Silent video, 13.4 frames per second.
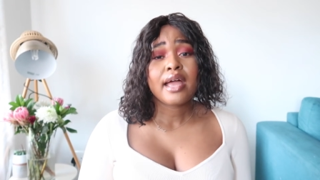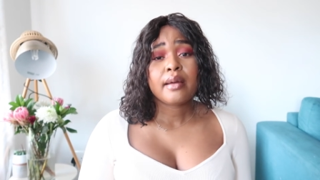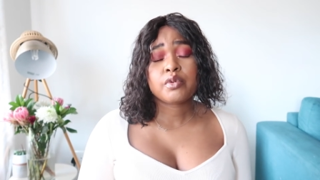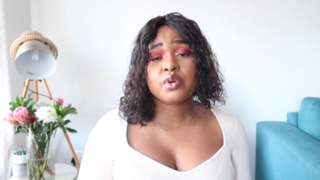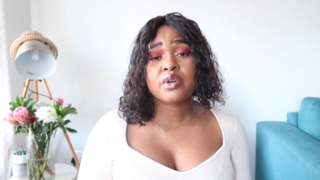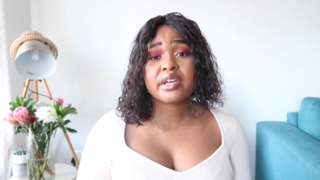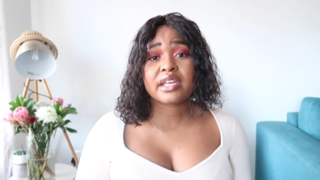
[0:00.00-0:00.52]
I'm
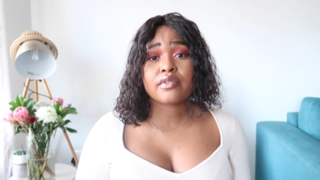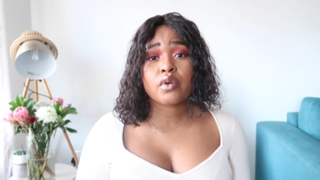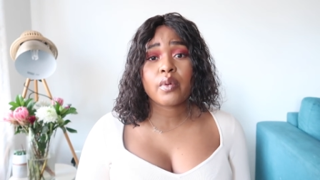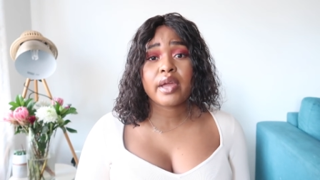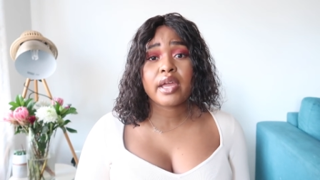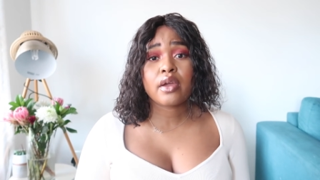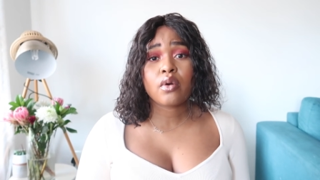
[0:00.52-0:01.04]
doing a
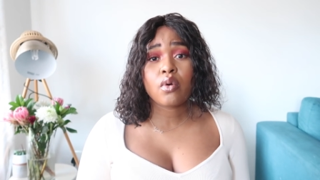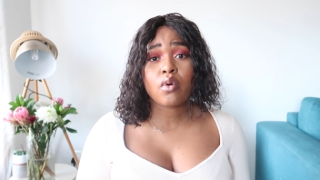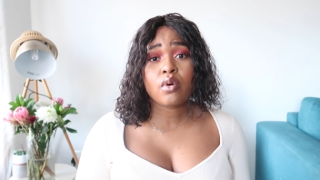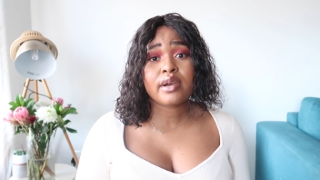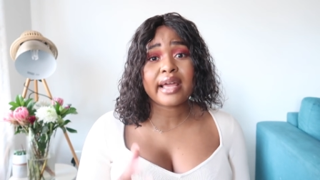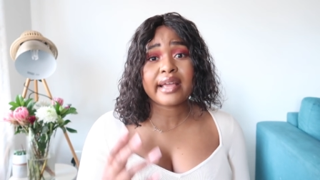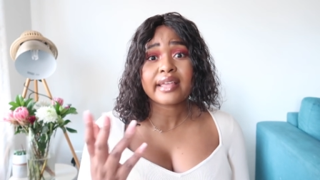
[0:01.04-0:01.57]
giveaway,
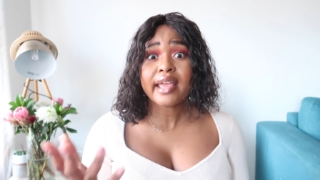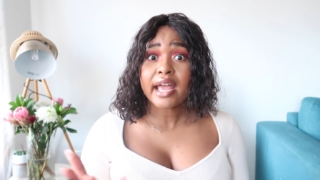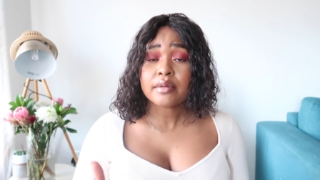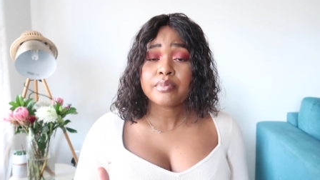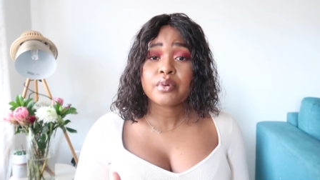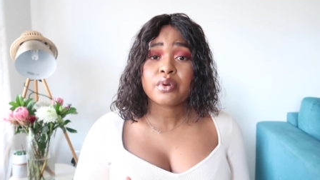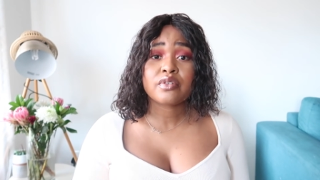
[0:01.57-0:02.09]
or like
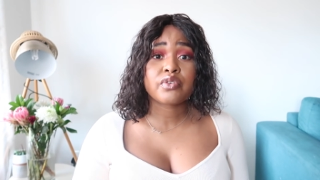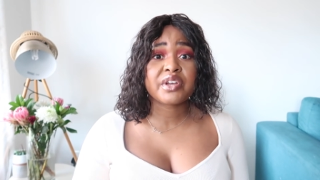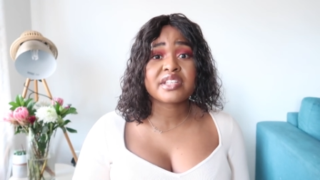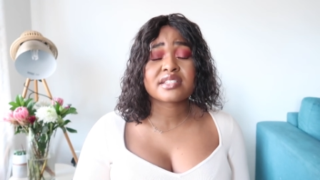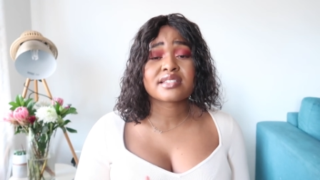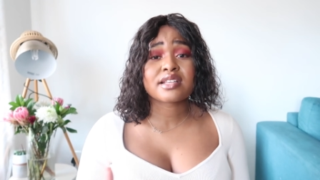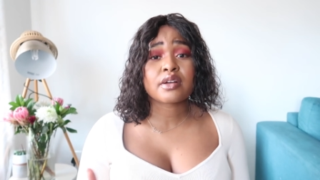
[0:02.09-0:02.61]
Cadbury, for
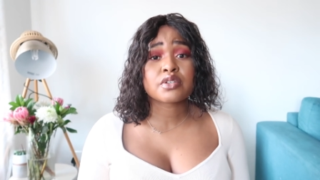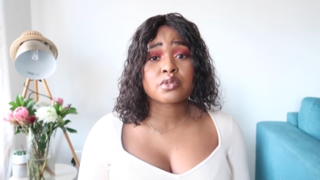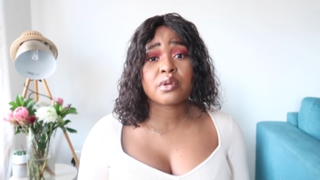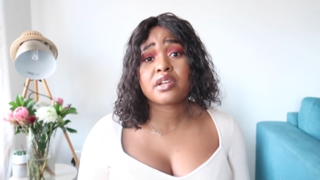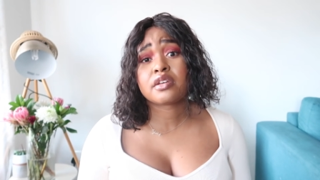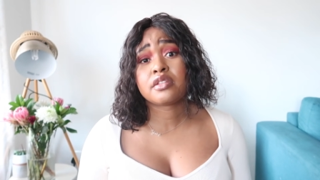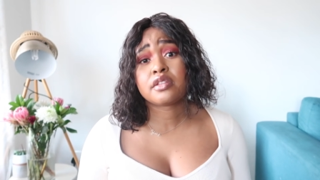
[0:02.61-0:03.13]
instance, I was
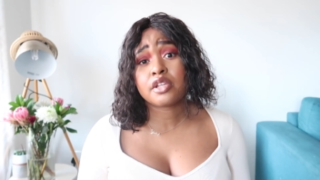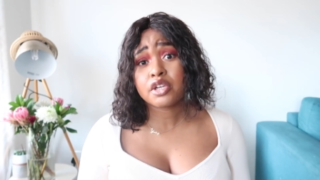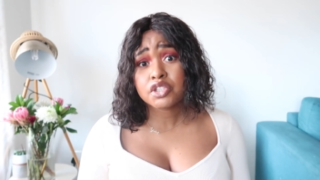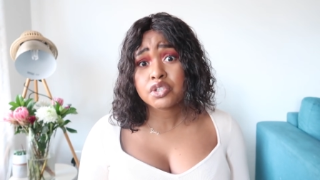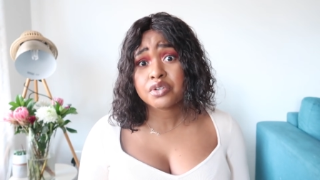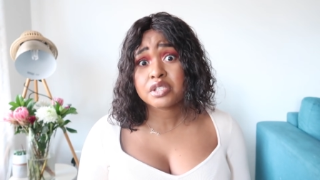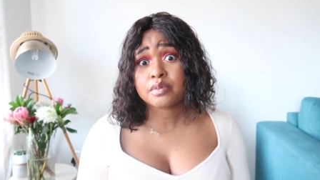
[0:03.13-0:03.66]
doing the
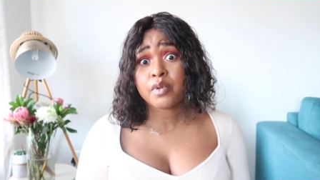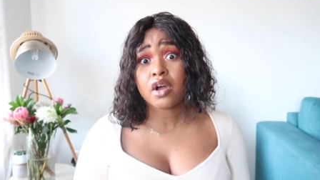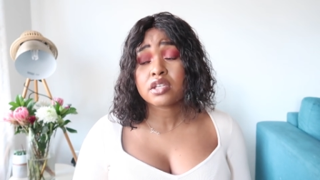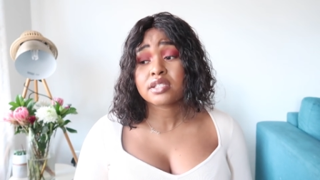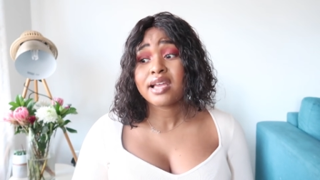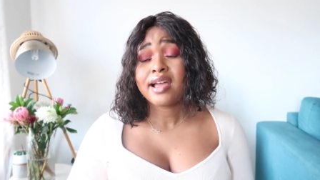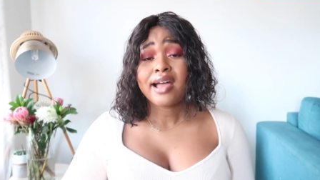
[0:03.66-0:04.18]
Naturalist box.